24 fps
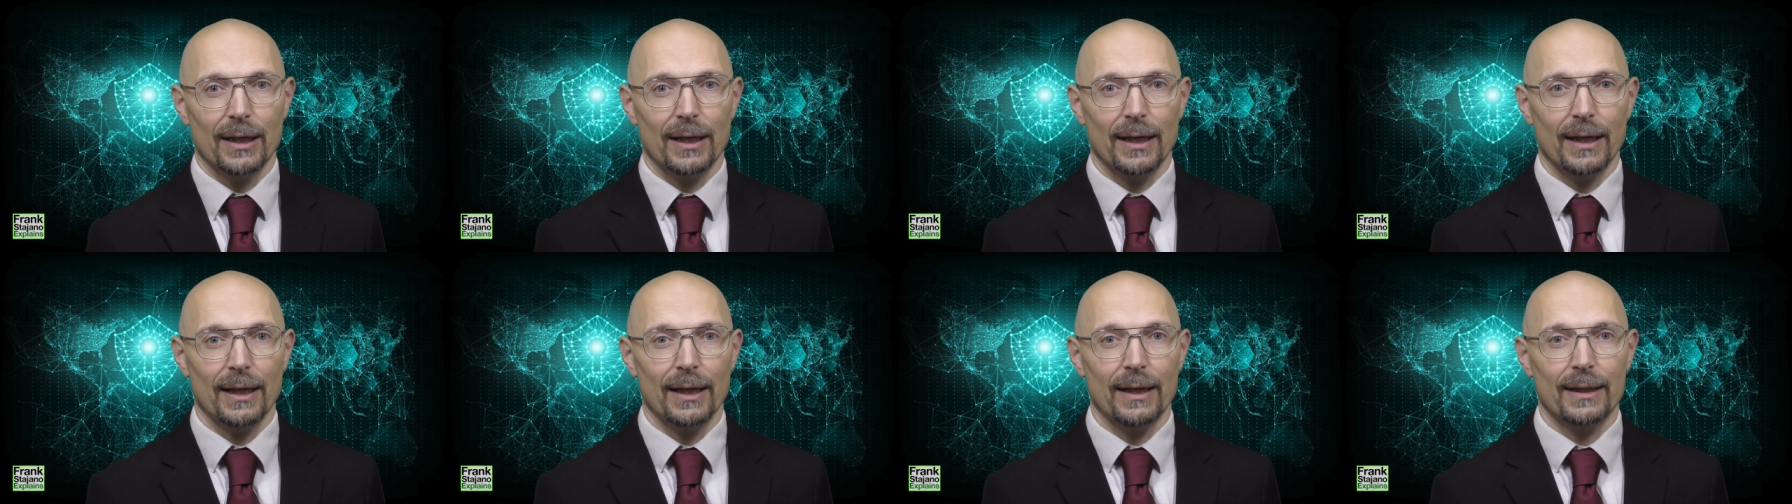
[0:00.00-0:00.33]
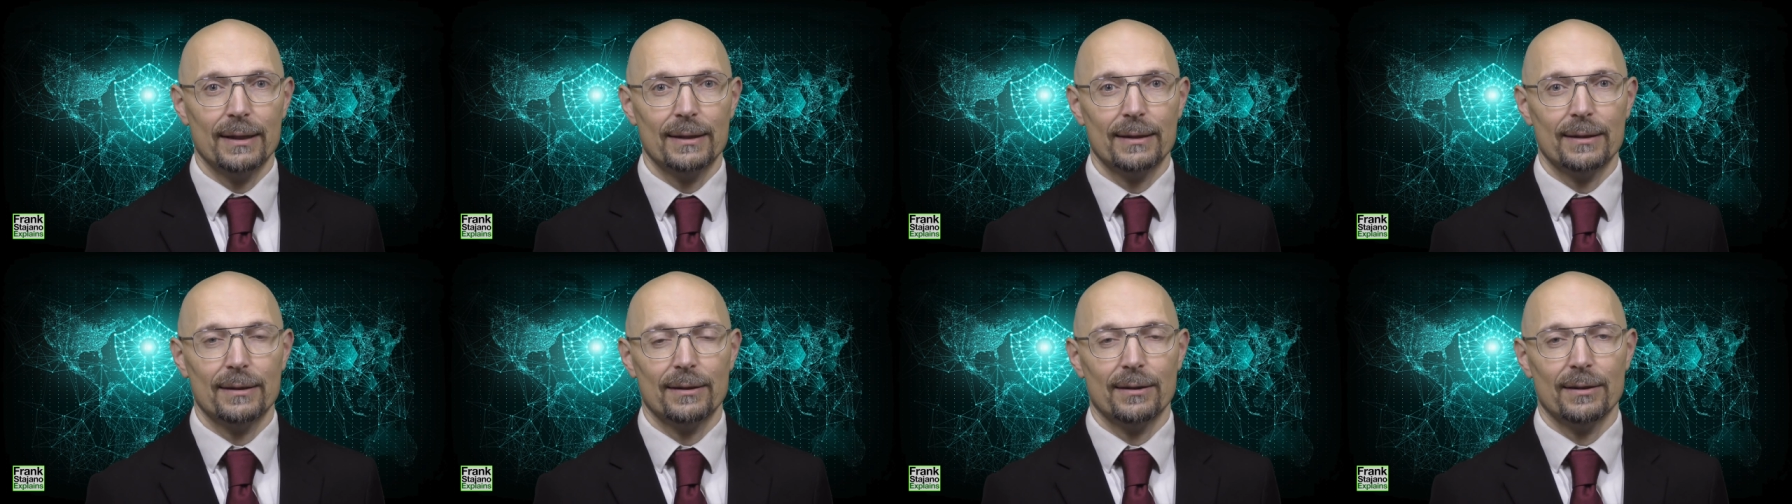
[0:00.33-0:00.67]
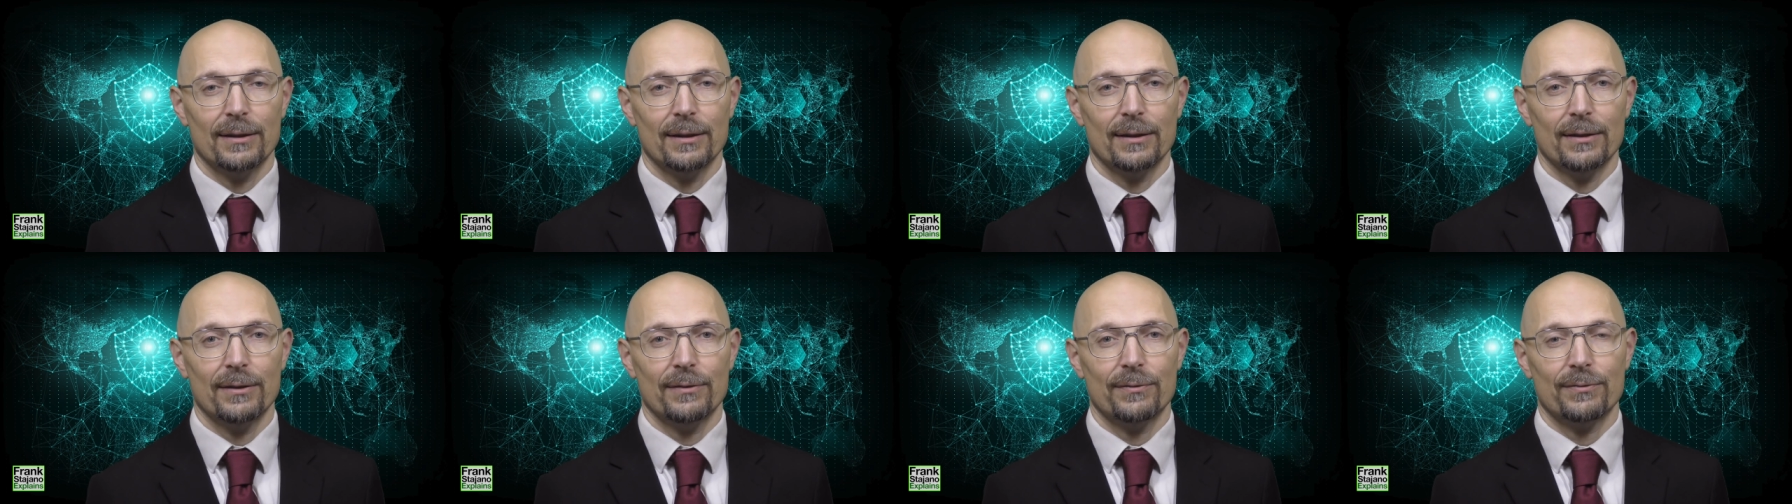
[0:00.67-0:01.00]
And
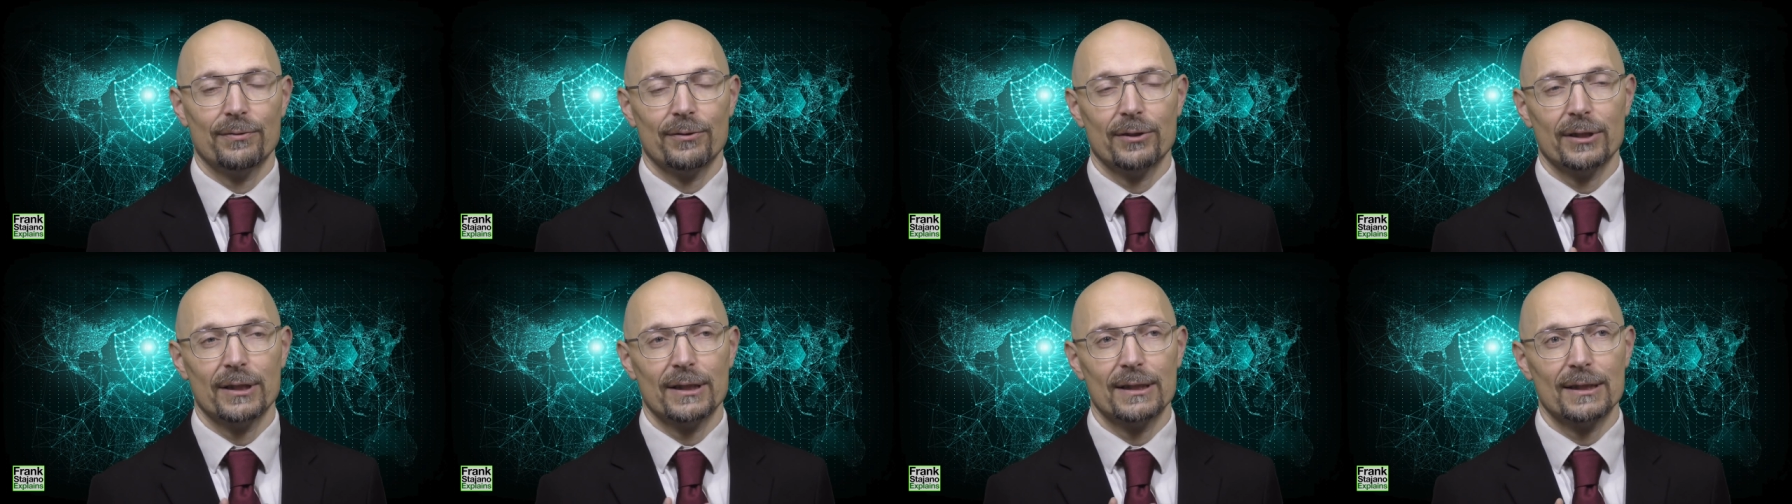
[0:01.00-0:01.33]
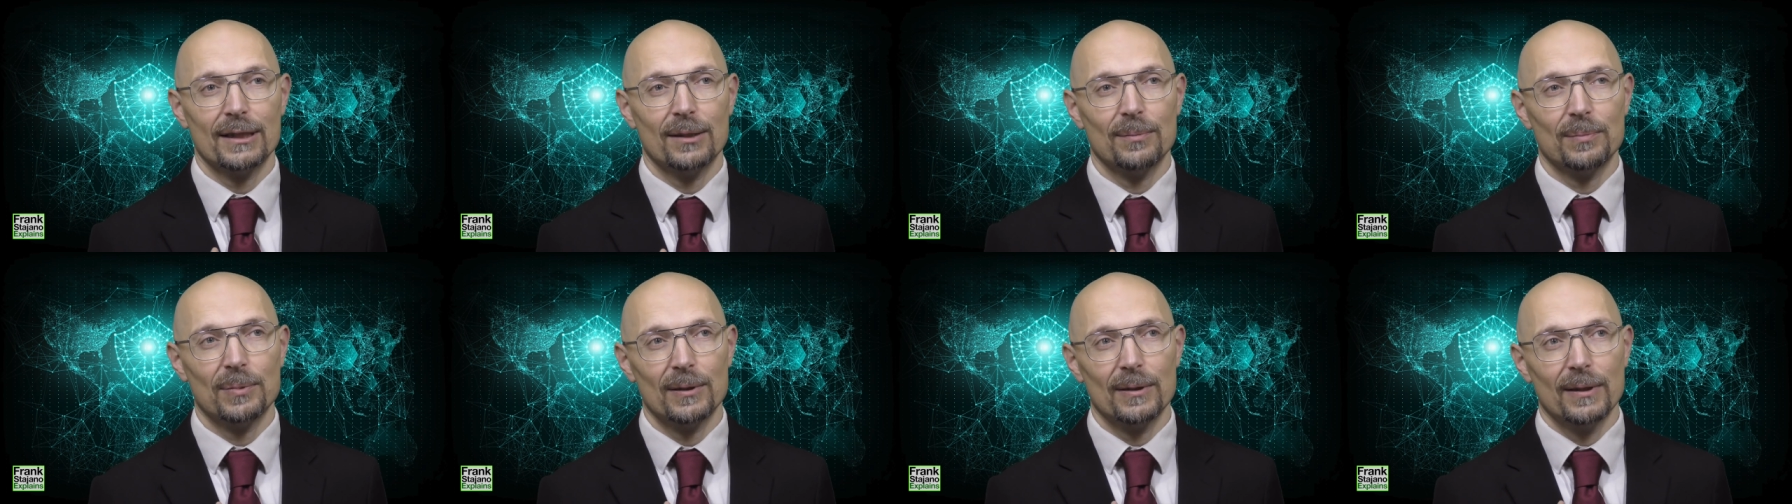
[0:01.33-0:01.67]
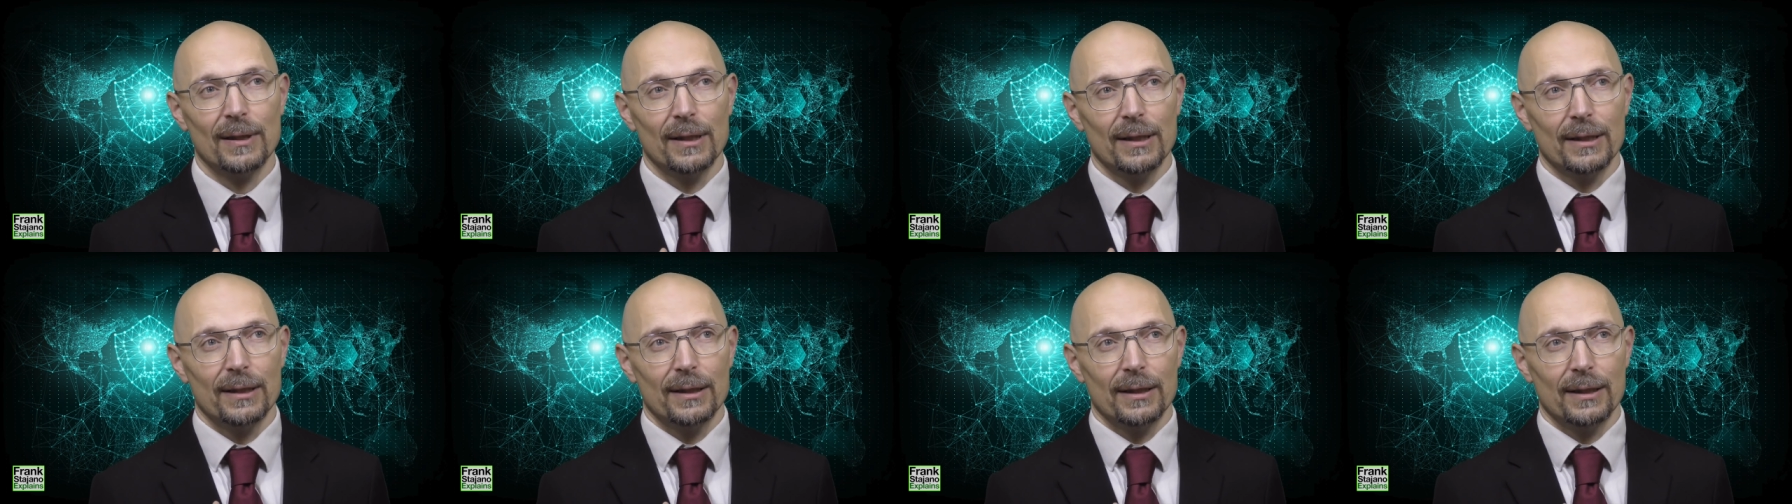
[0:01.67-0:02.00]
uh, for example,
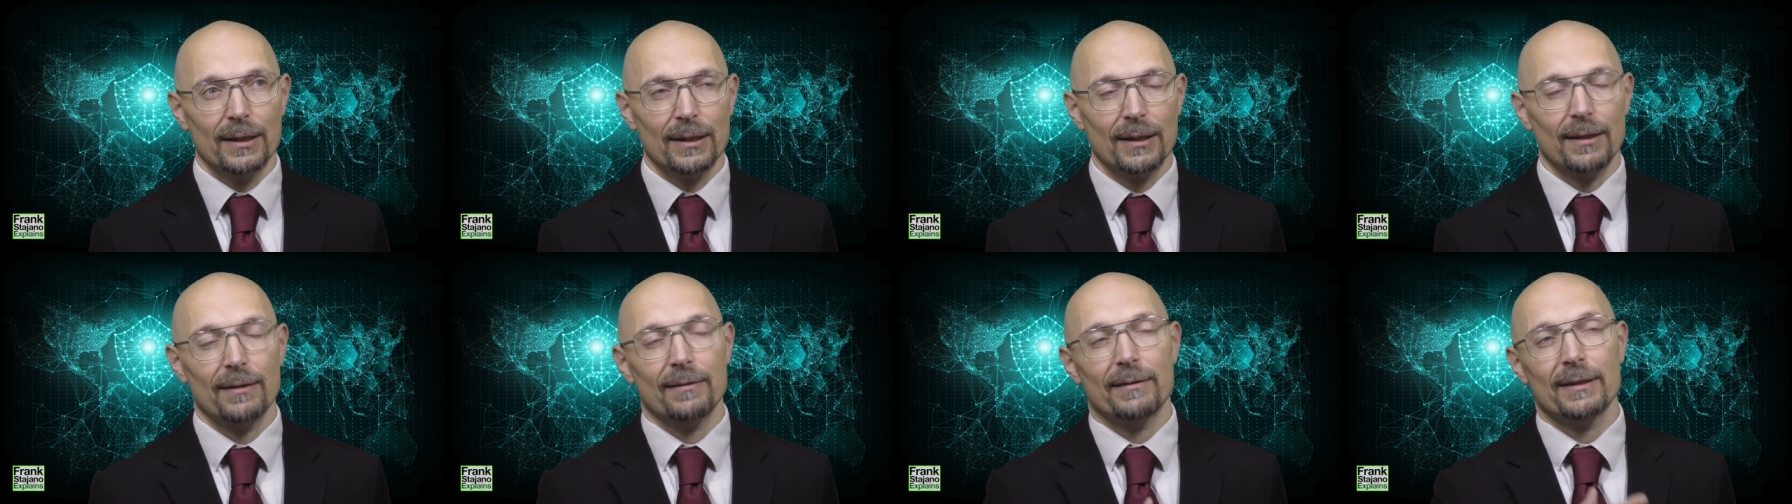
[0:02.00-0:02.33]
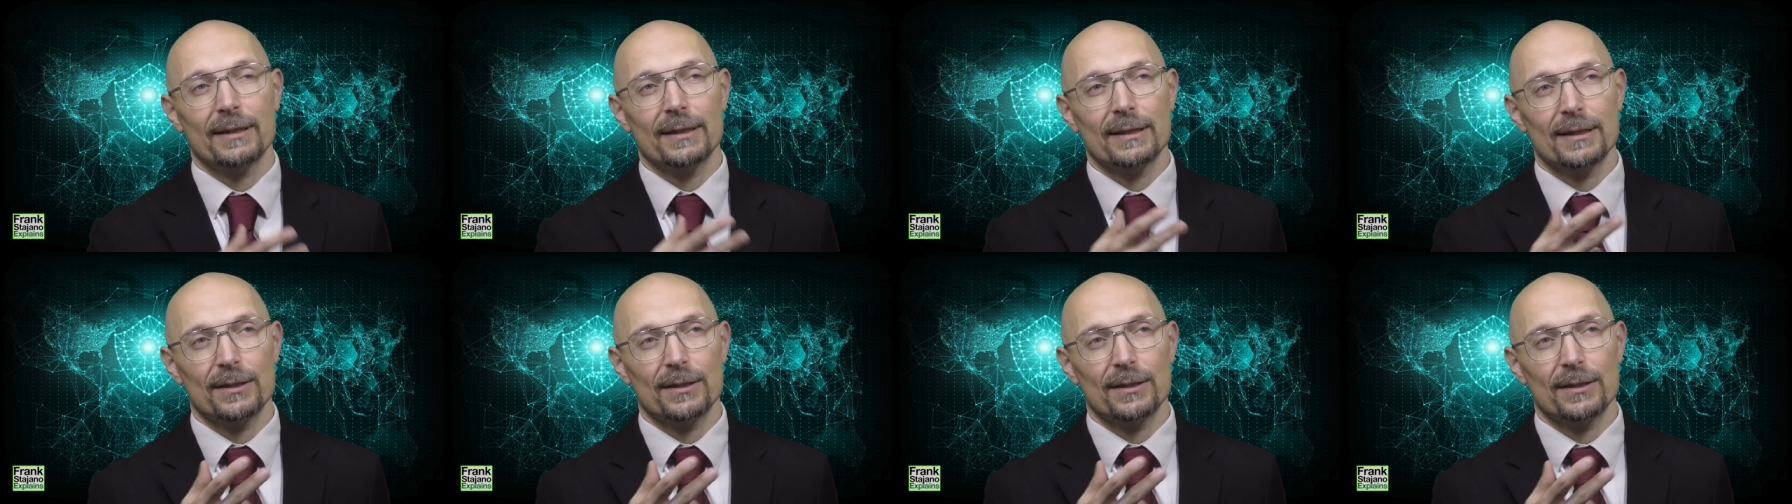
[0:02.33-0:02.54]
another thing